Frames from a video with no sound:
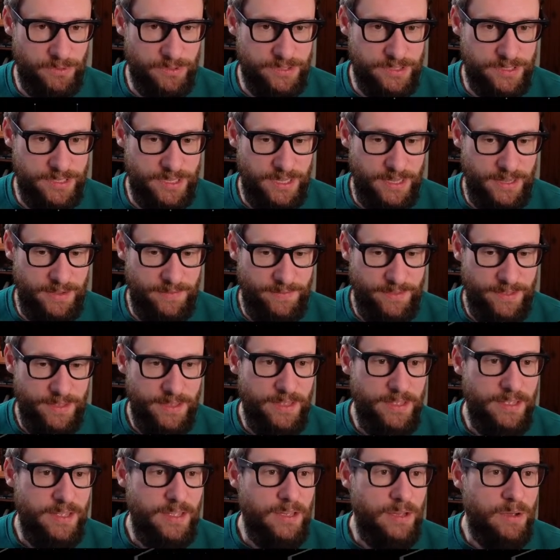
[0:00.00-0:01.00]
there.
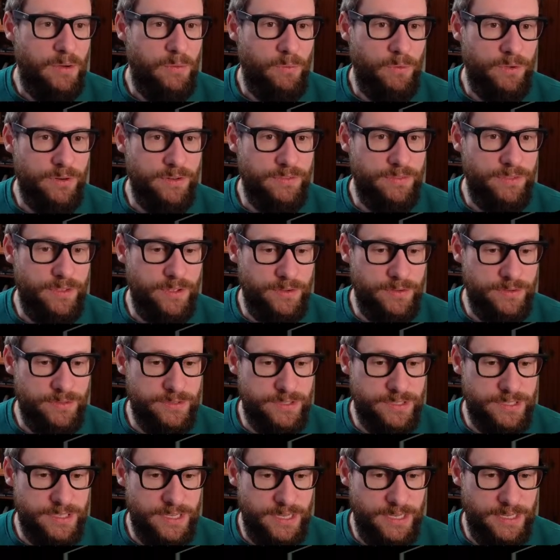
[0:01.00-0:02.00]
One of
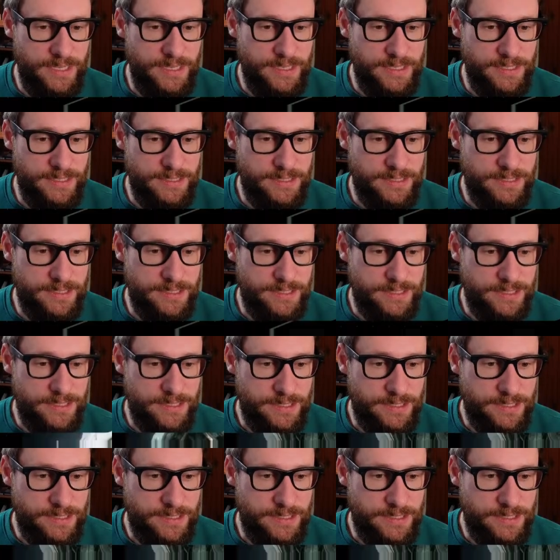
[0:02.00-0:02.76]
those is